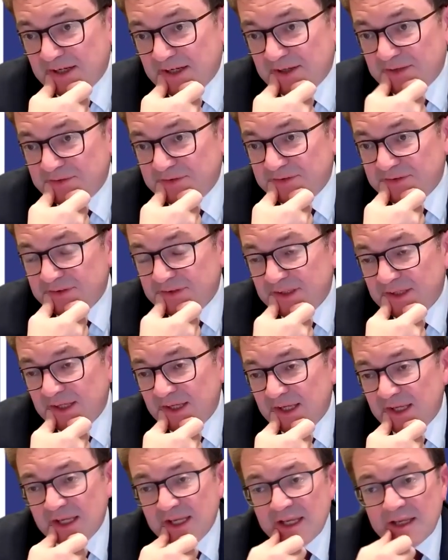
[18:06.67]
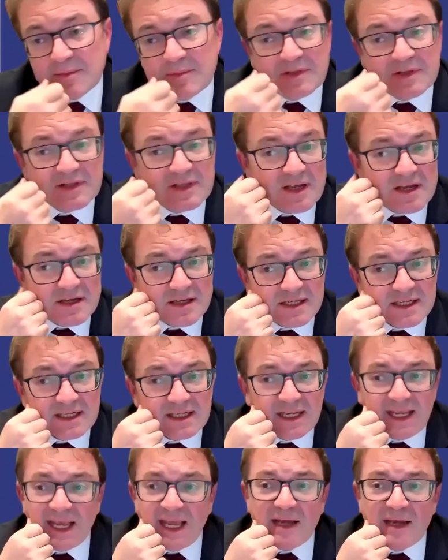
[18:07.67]
But the
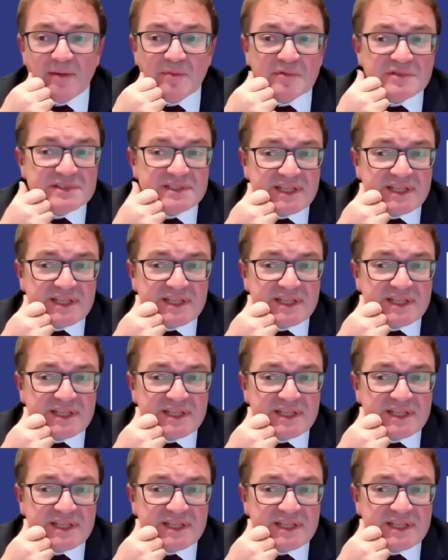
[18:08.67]
Arkin cap